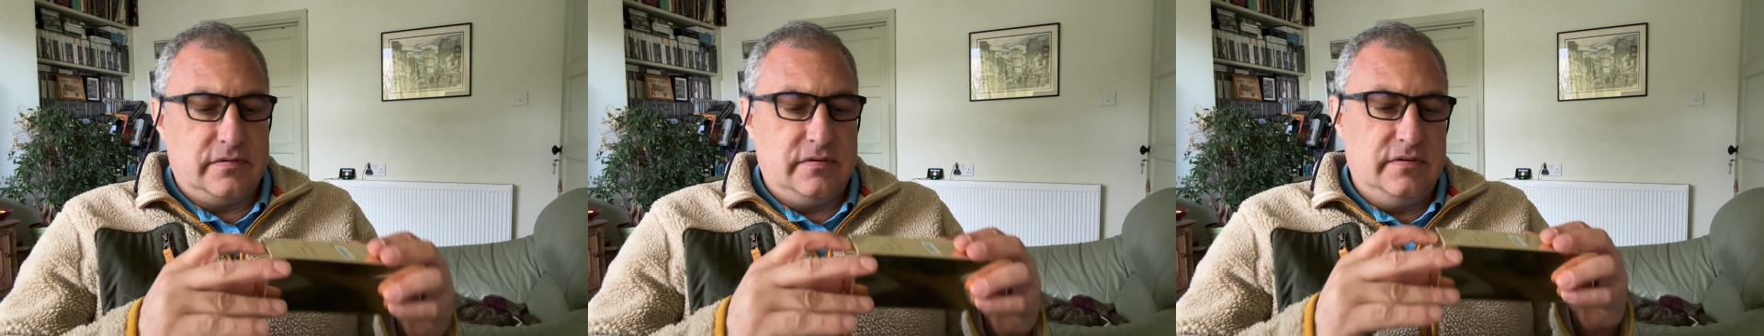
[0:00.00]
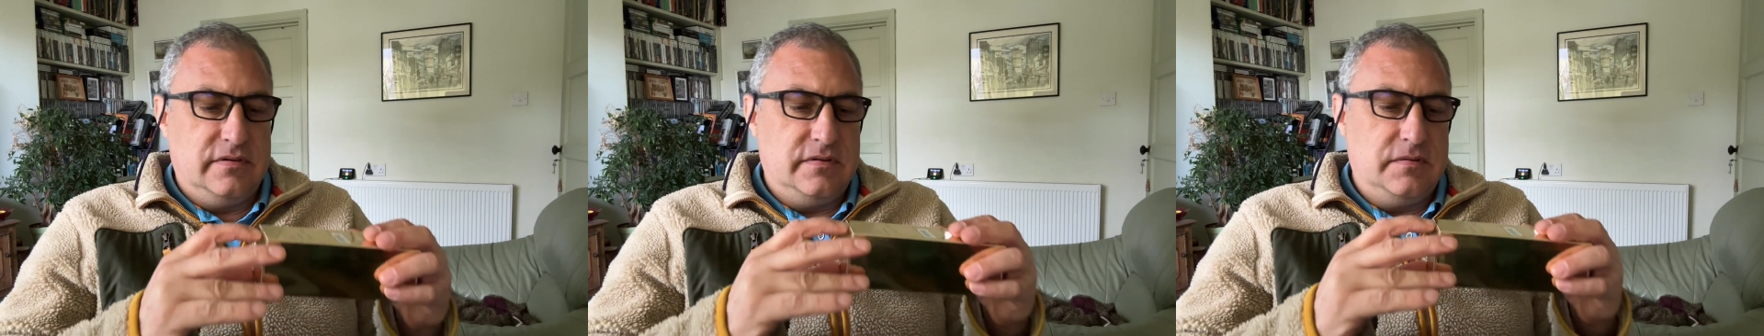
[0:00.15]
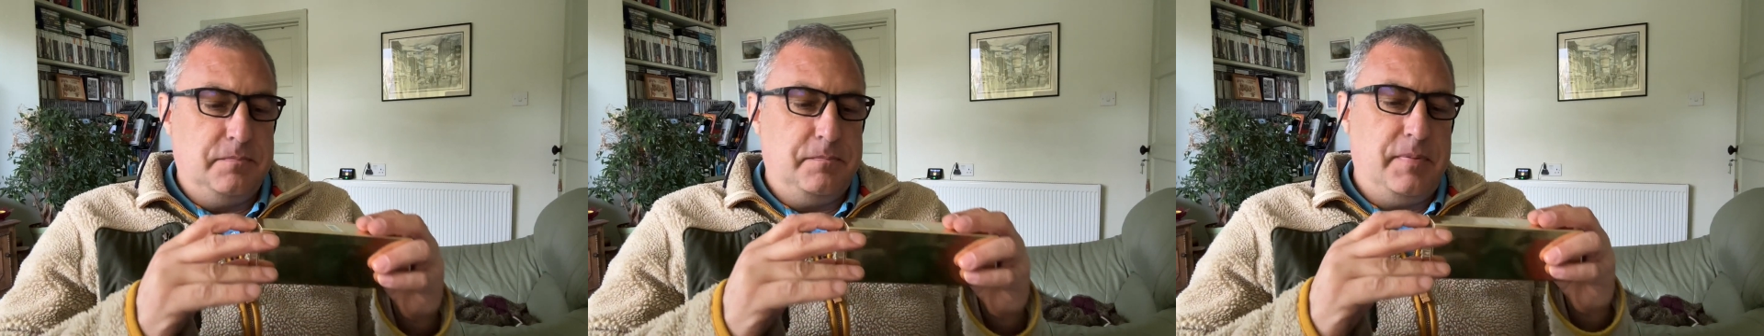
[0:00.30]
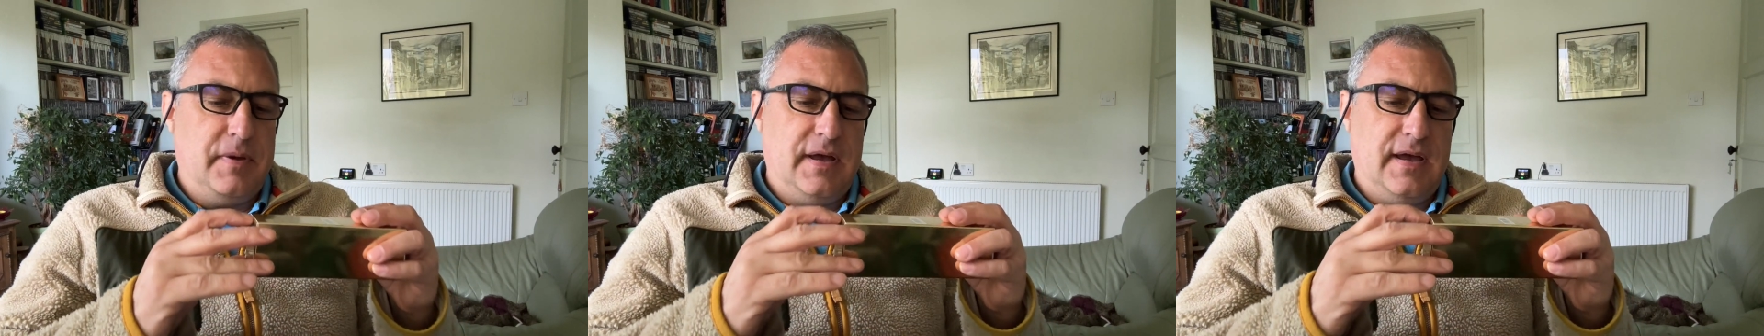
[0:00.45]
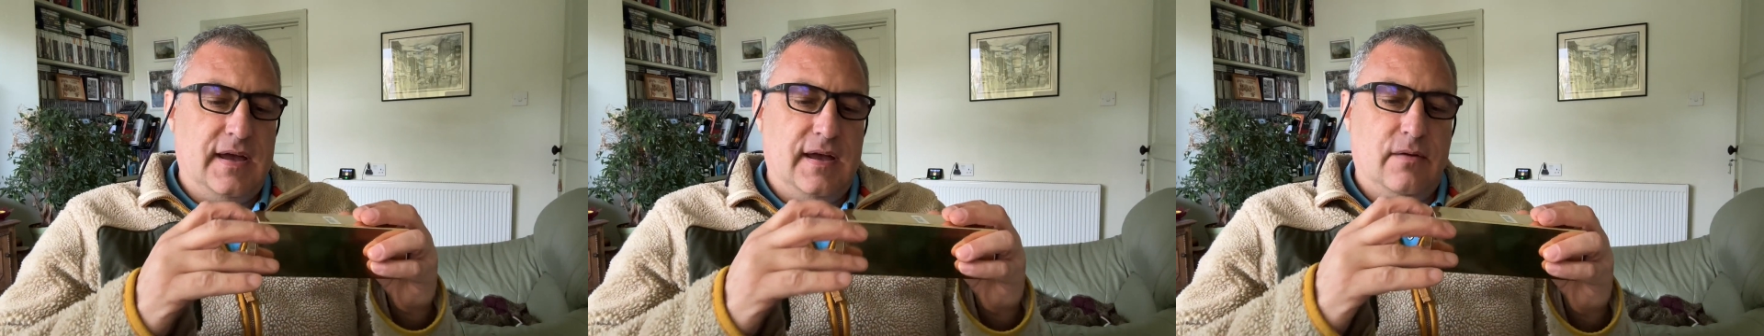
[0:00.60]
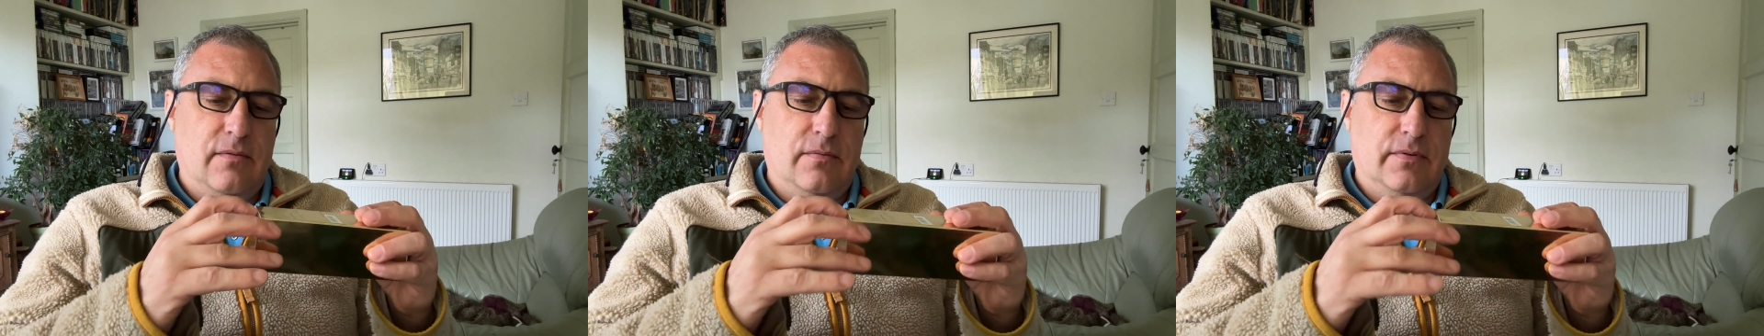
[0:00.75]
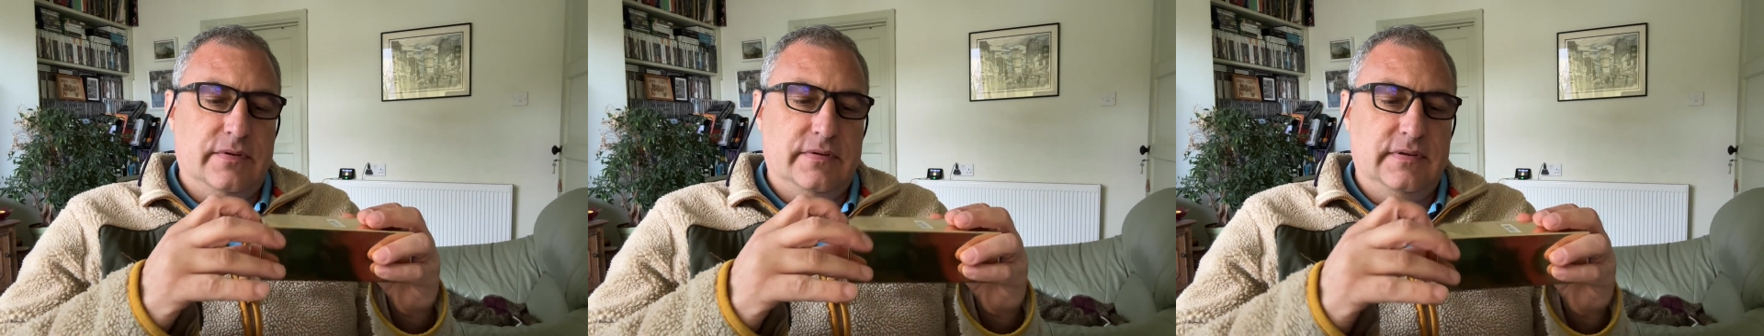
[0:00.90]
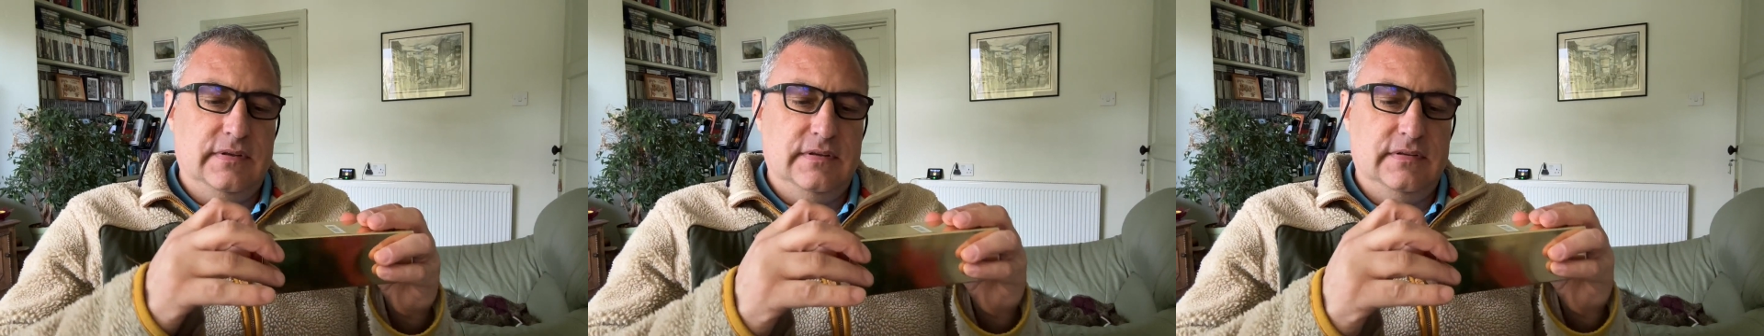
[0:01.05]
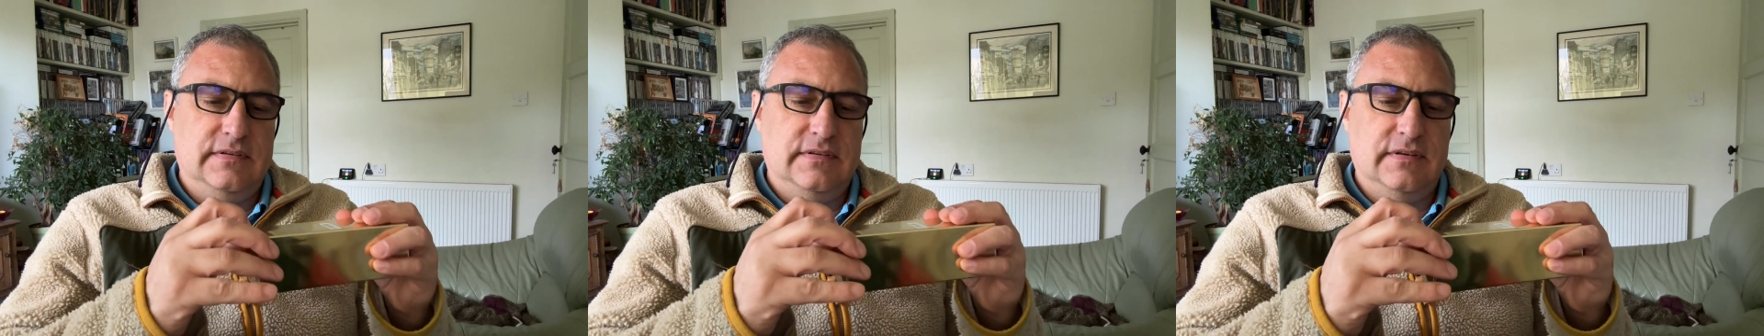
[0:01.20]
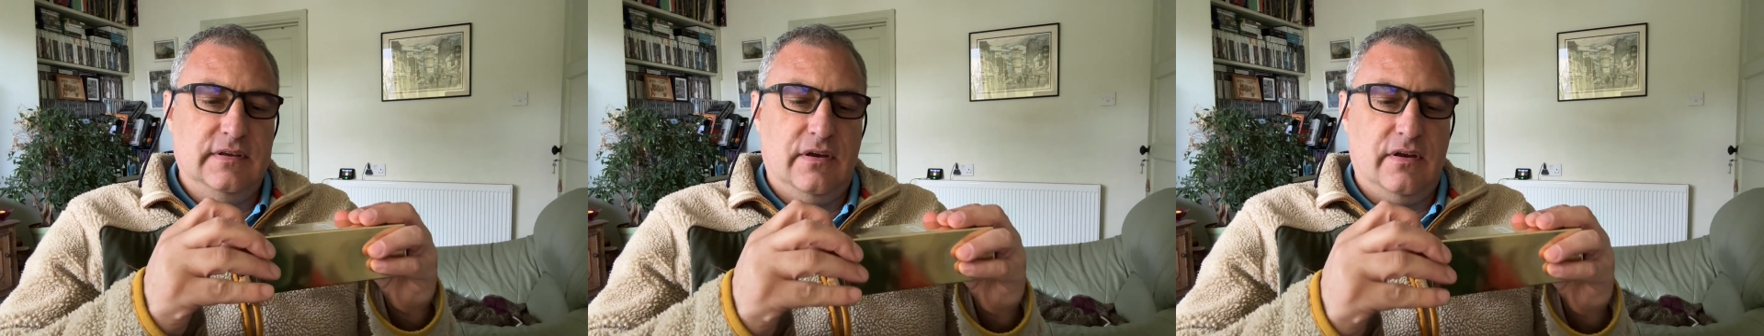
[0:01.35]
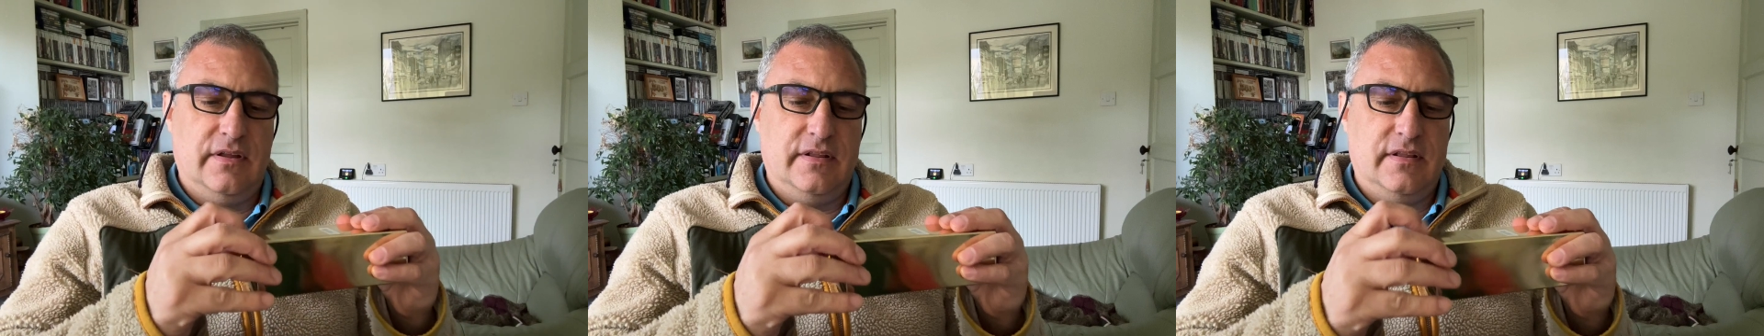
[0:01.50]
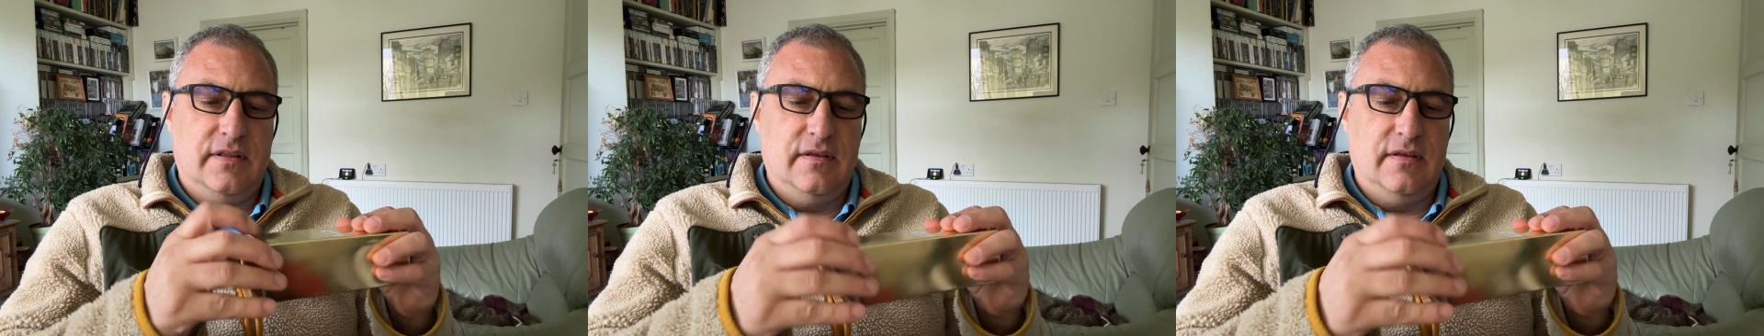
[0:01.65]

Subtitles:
it's about what's inside